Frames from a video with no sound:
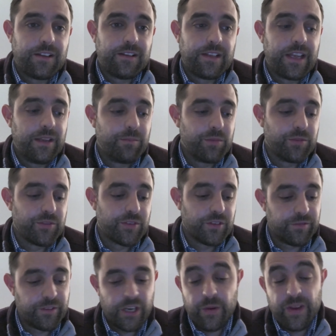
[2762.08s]
labels sort
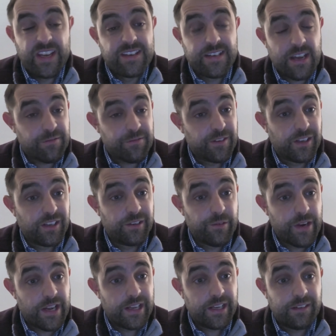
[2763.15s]
of indefinitely,
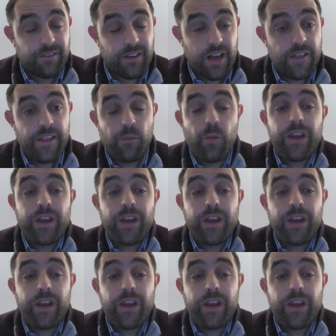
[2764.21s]
really. And then